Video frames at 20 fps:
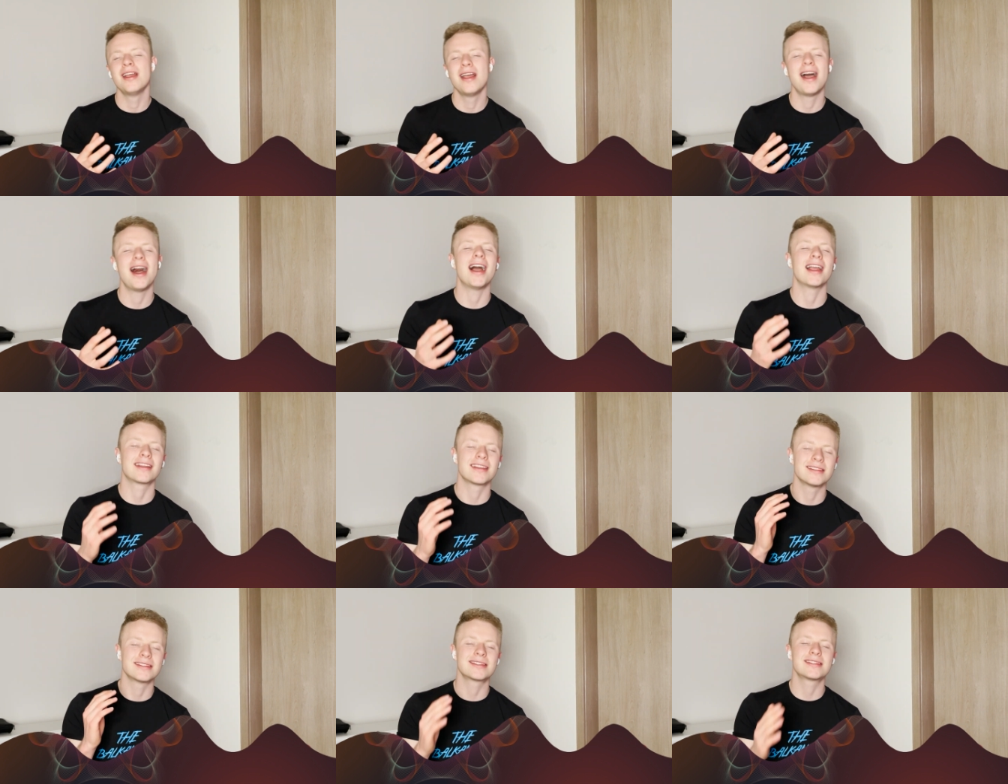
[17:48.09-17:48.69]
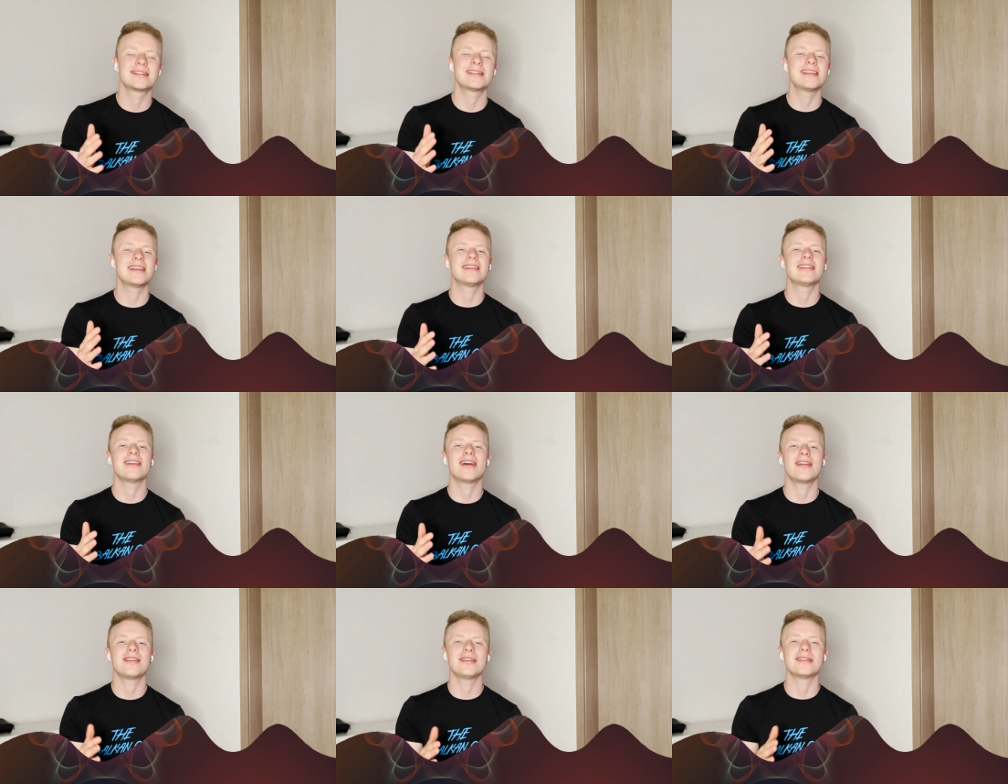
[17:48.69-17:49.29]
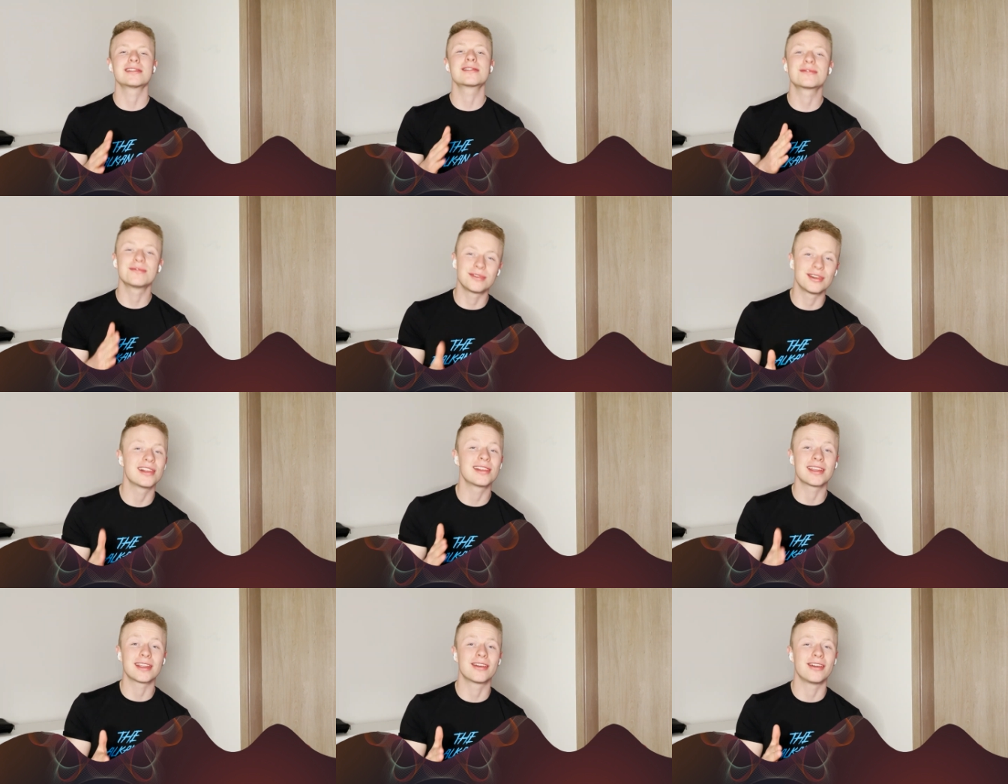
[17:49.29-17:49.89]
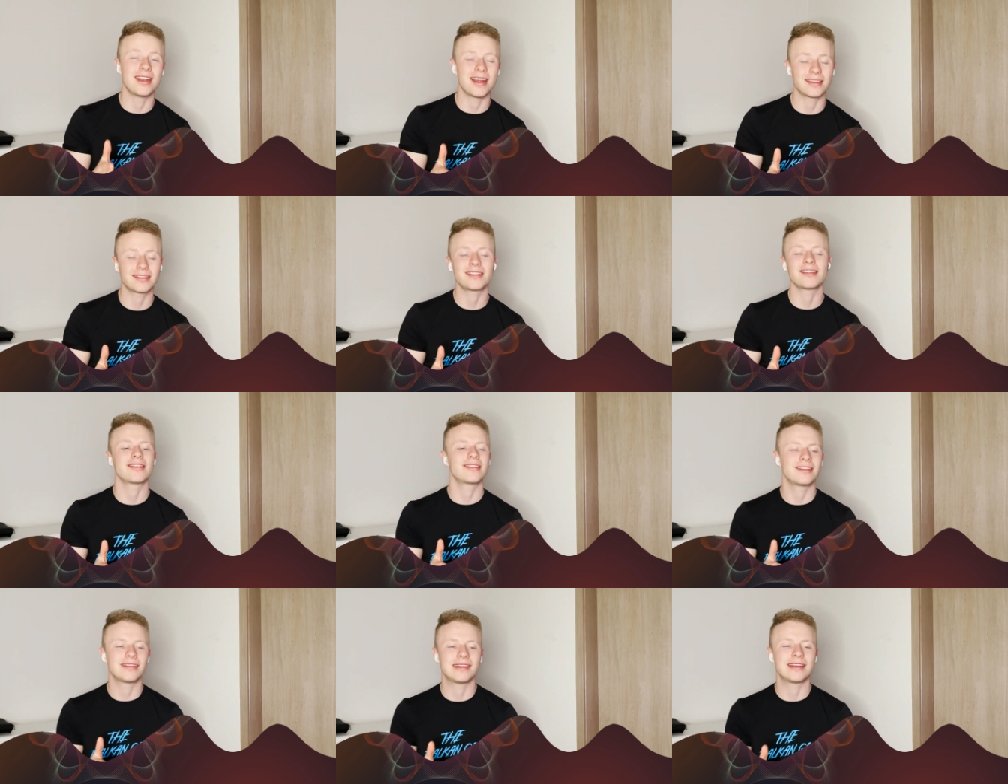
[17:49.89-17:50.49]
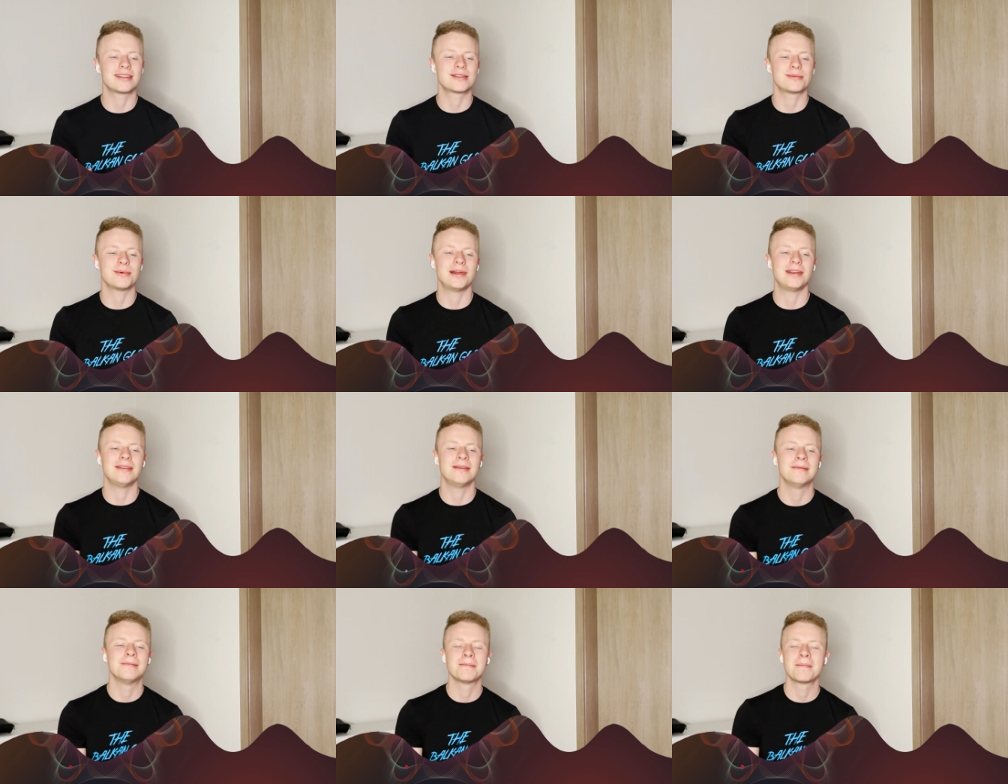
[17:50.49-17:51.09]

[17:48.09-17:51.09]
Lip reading: I can see the audience really connecting to this one.